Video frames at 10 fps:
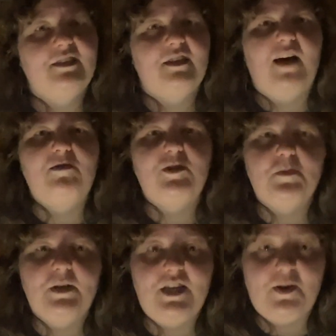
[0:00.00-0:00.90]
That was
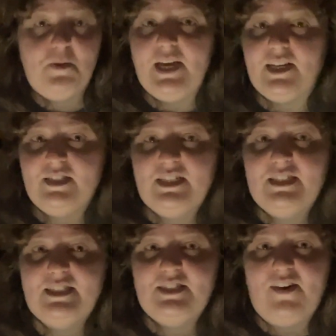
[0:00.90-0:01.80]
really quick.
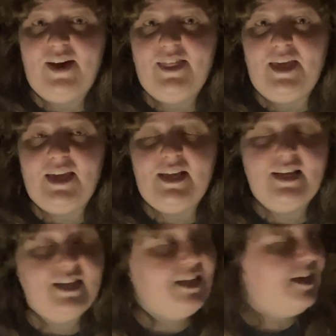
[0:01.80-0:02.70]
So I think
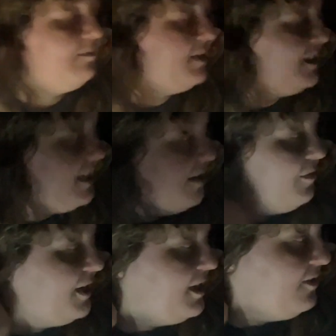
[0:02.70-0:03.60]
I'm going to see if
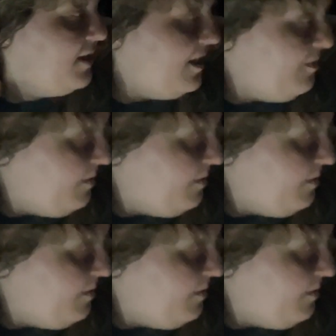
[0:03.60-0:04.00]
we do another